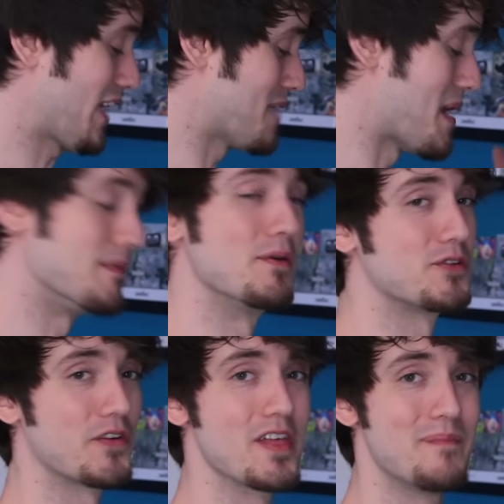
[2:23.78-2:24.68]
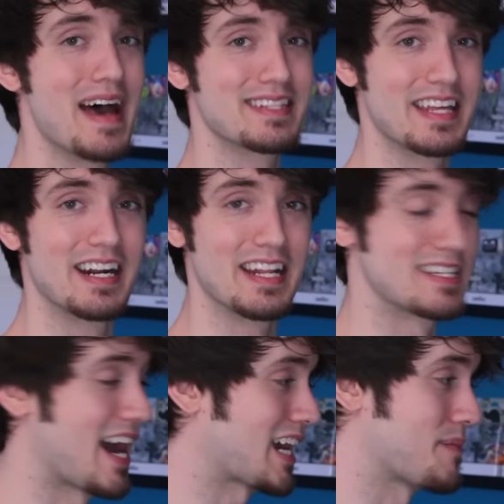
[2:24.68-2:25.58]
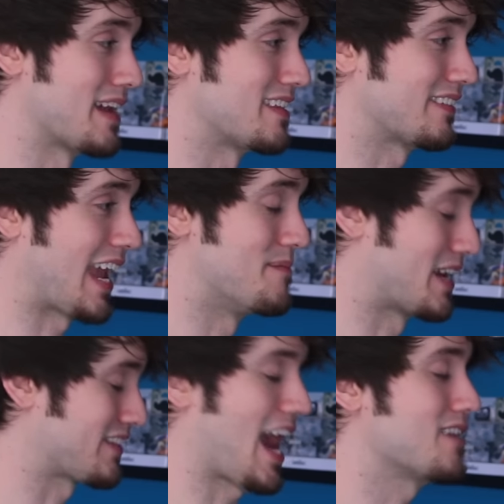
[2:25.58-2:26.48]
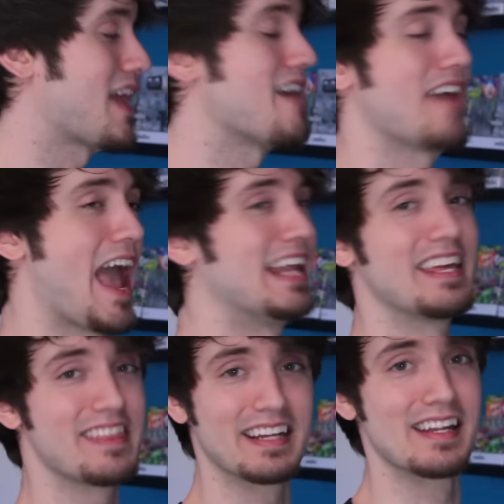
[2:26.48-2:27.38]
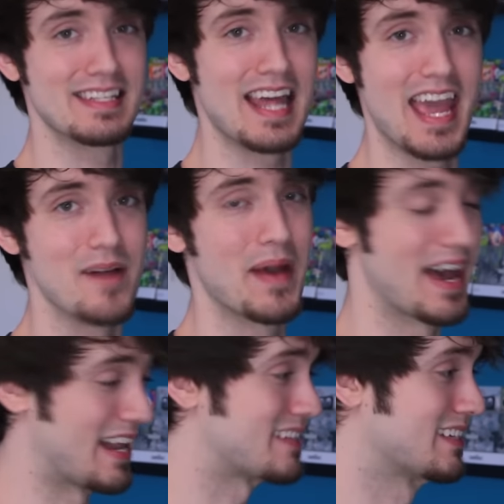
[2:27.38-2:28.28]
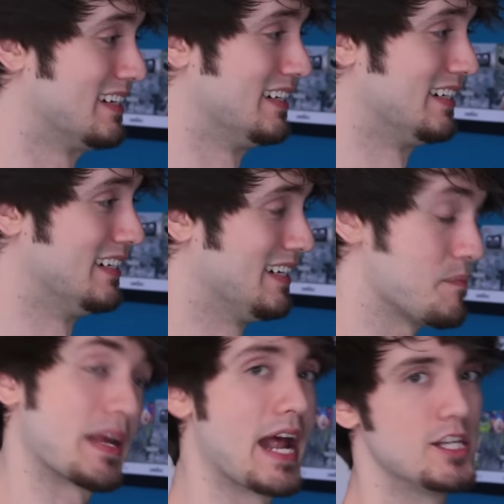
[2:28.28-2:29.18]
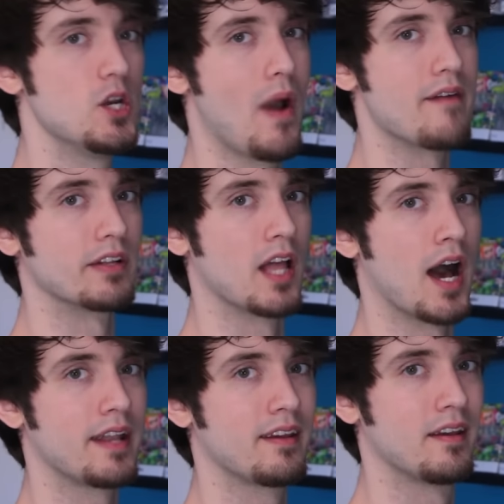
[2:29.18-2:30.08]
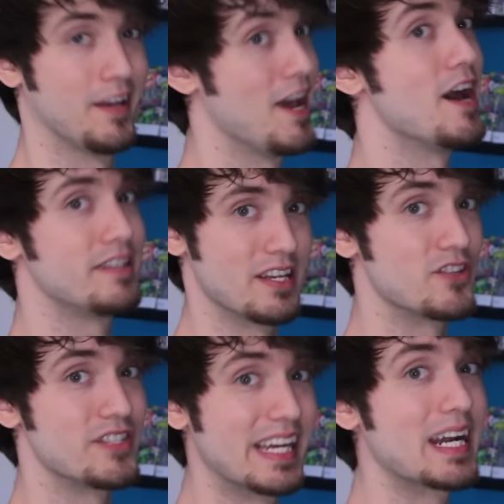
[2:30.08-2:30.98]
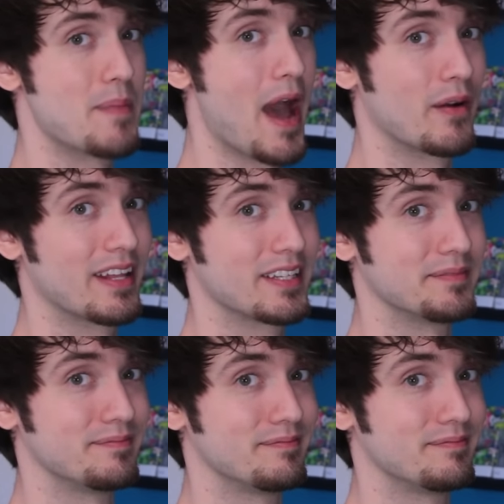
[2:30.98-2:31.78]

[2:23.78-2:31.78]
Okay, maybe it was for the best that I didn't talk about this game because I don't have anything to say about it. But I do have a lot to sing about it.